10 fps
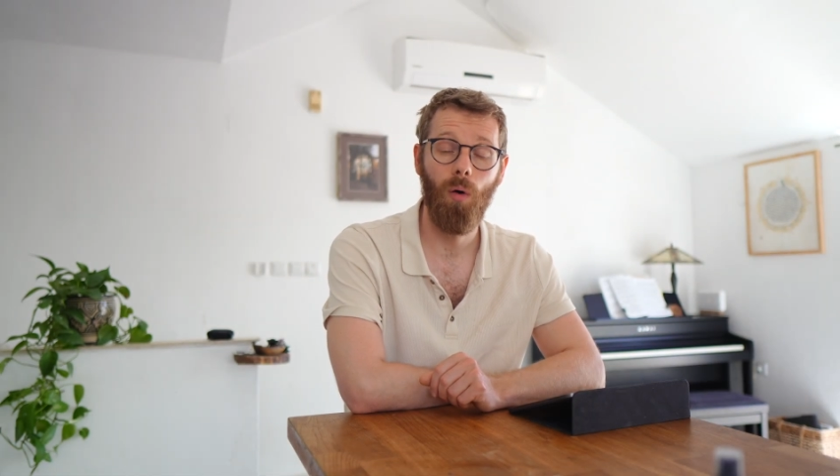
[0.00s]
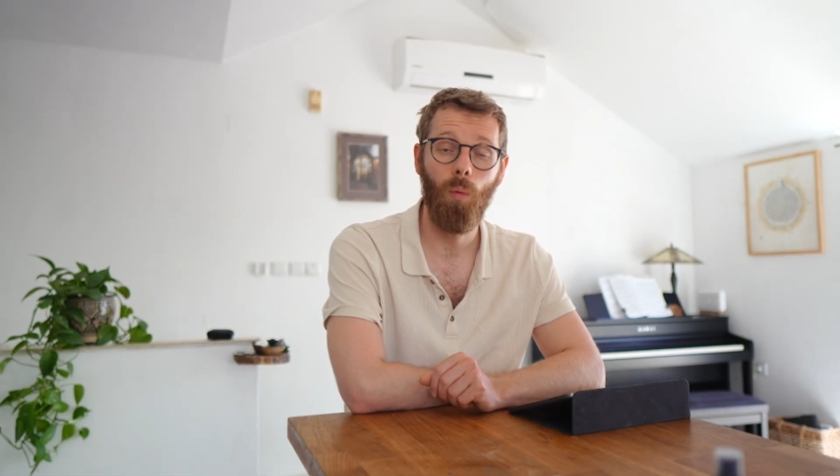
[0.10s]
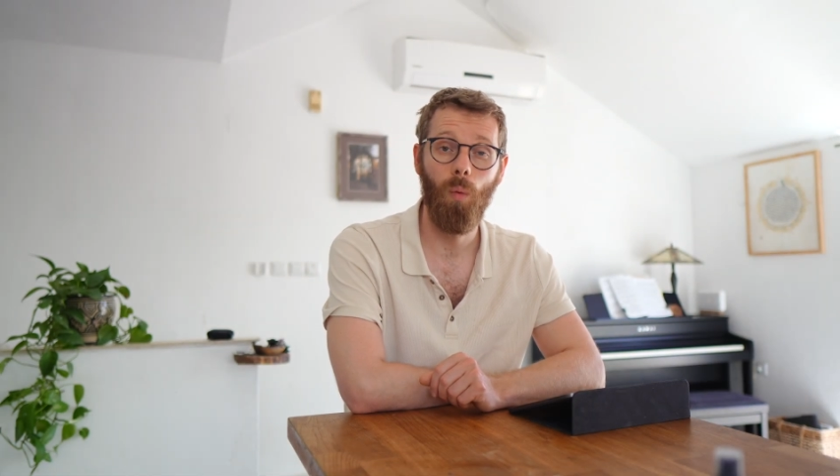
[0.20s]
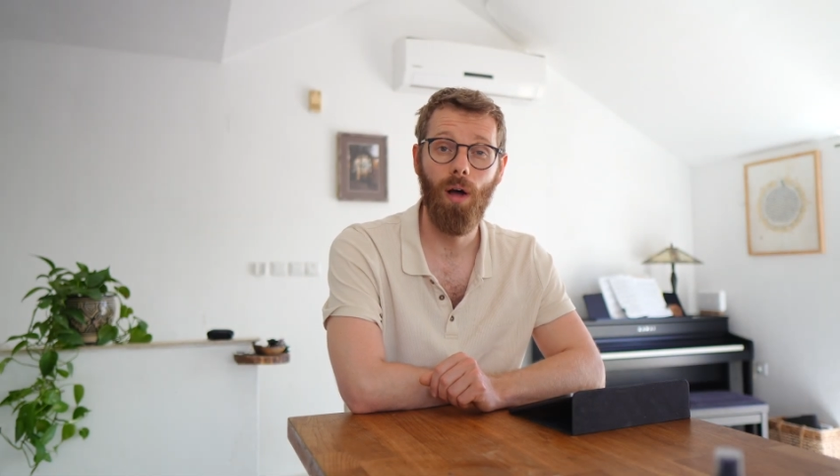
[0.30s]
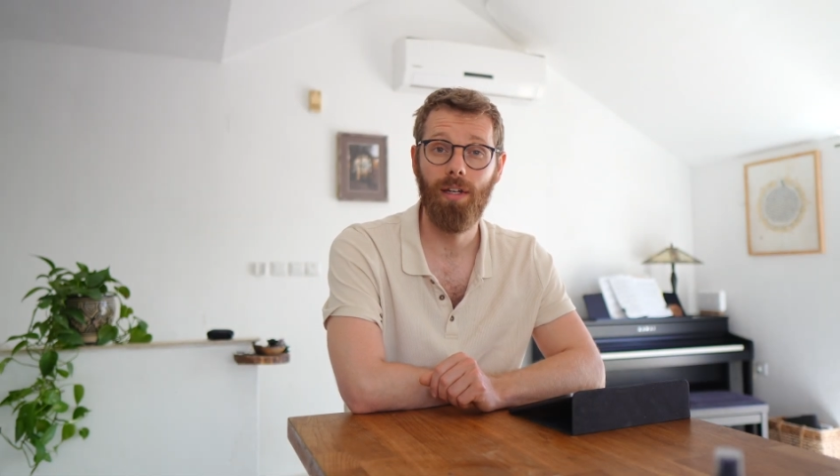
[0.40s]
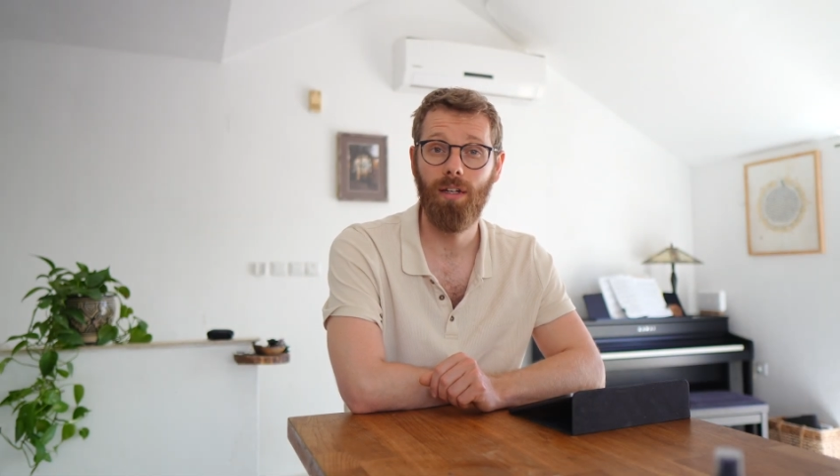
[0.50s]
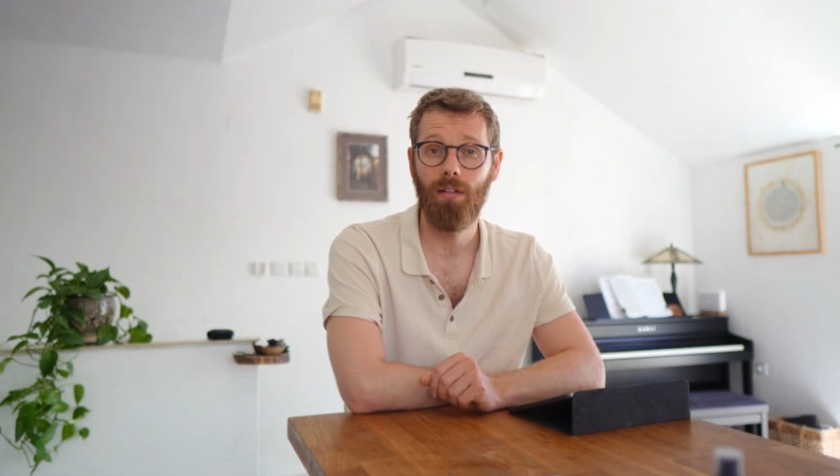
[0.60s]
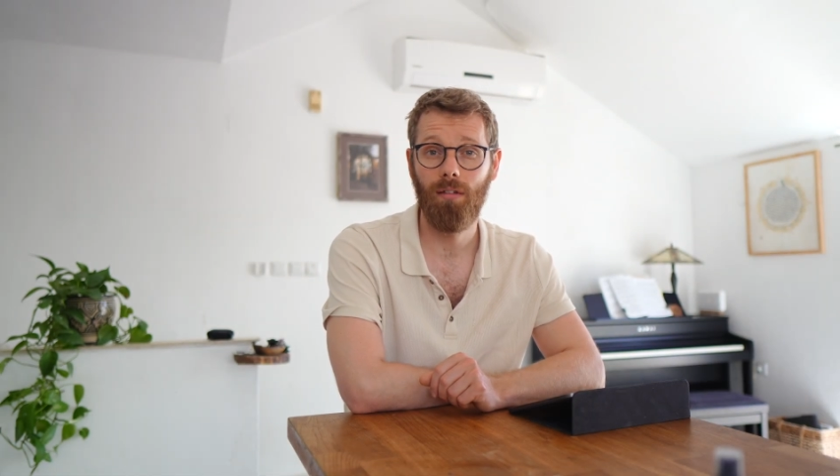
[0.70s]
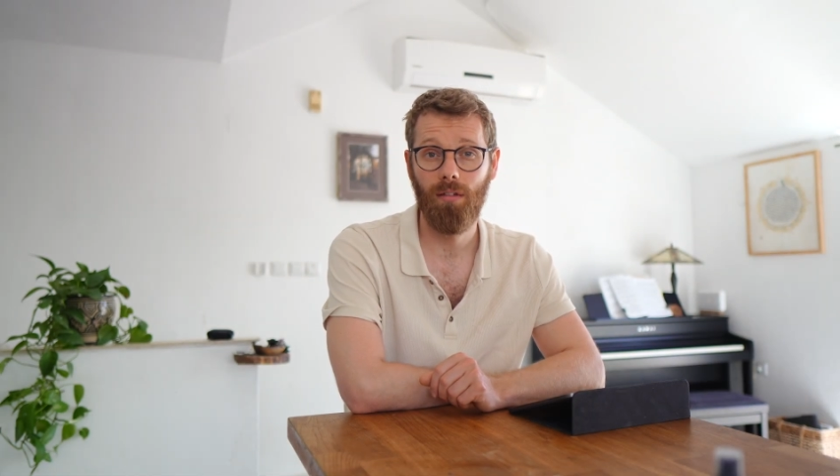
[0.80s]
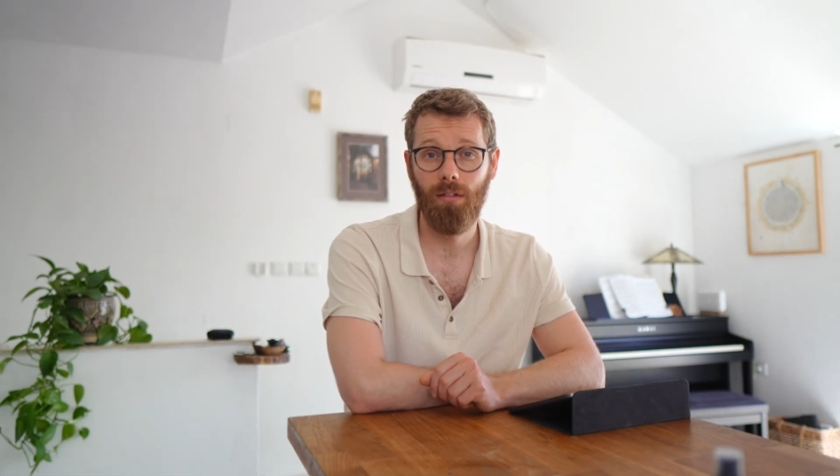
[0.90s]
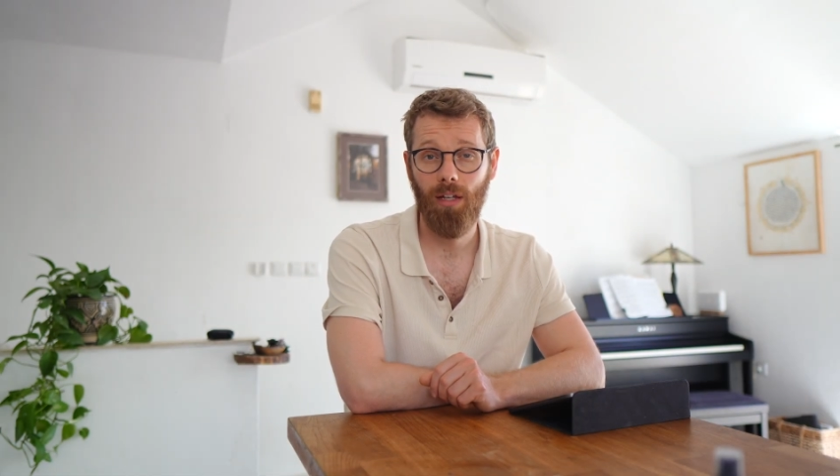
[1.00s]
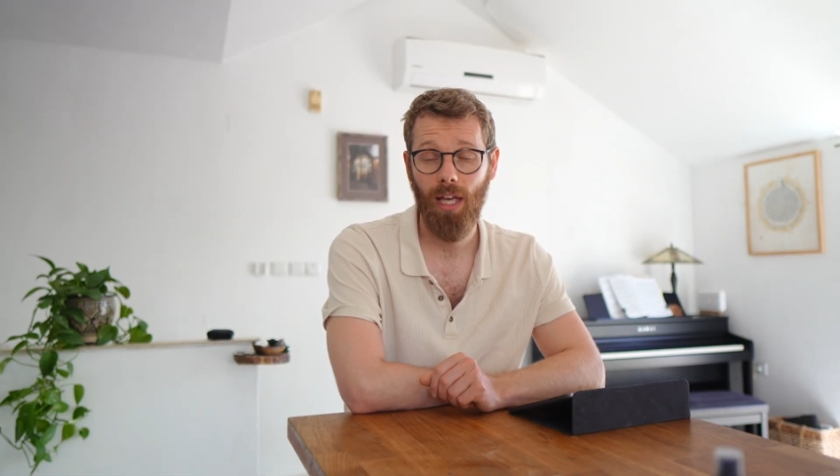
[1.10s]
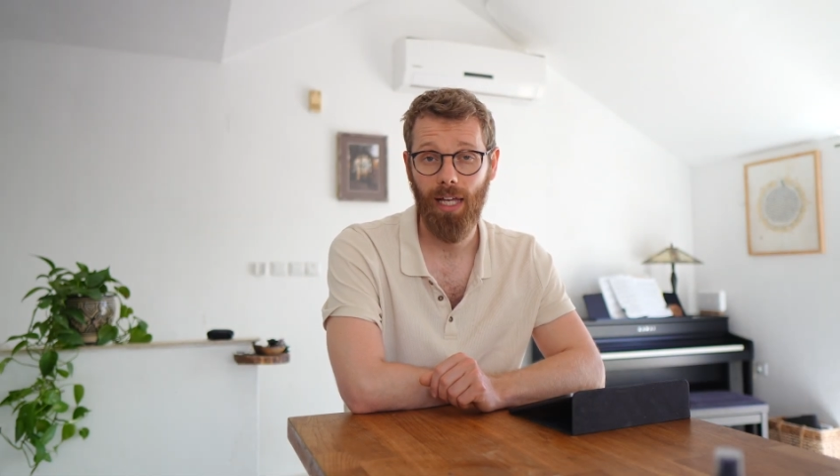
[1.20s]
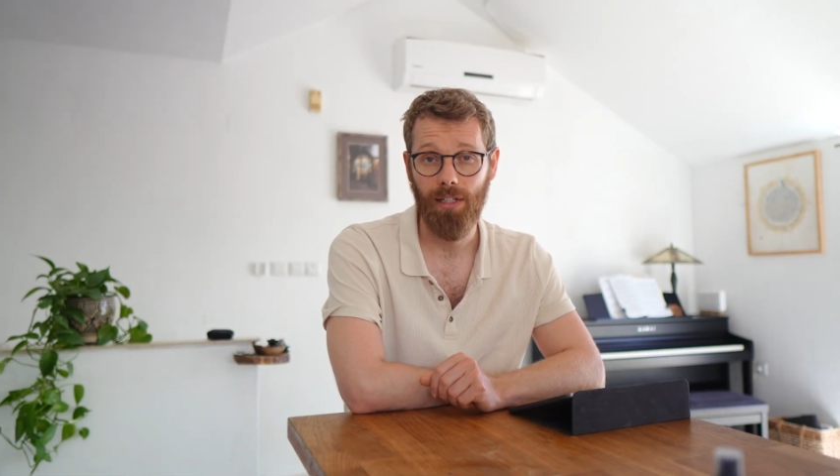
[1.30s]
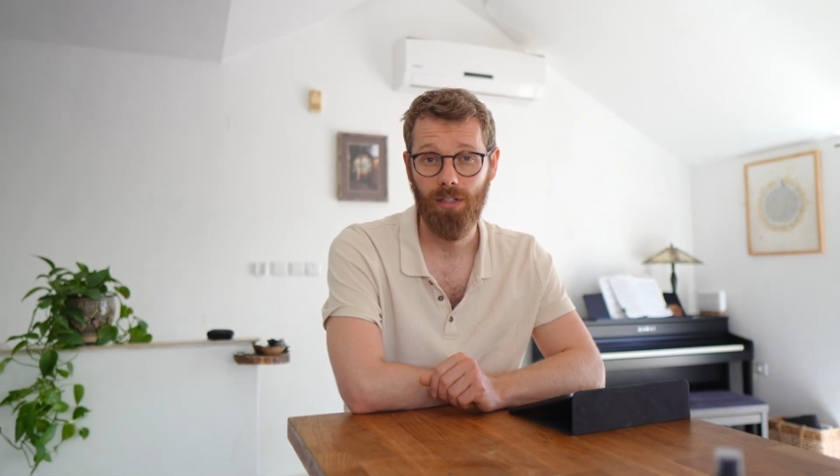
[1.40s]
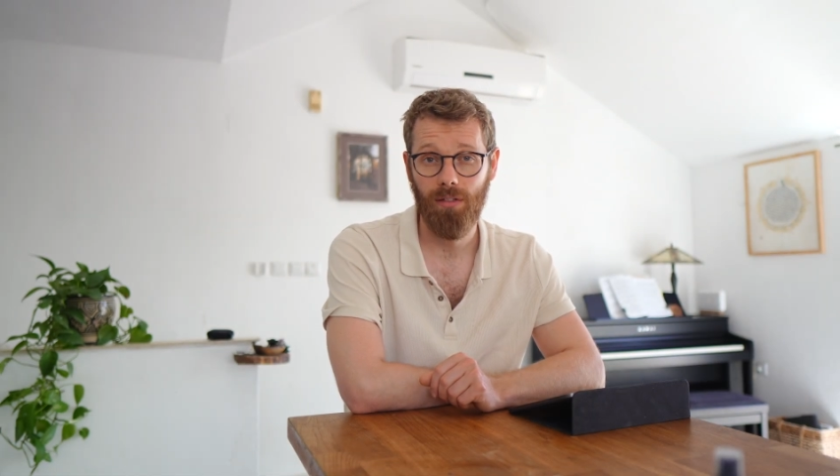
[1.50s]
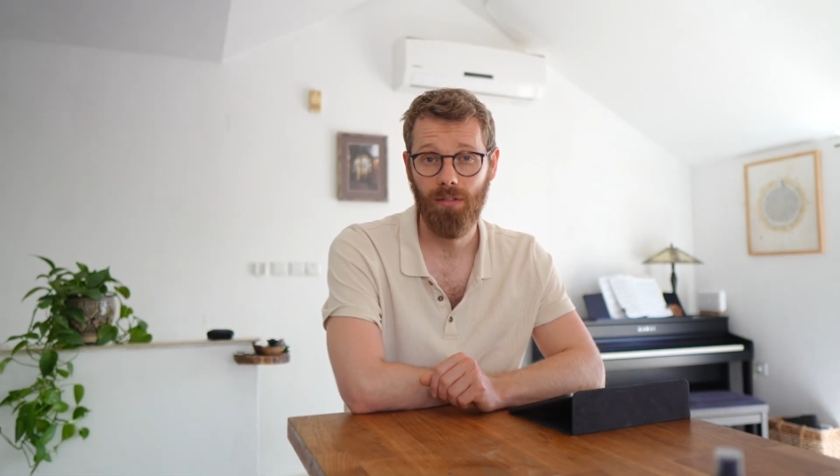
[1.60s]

1, 8.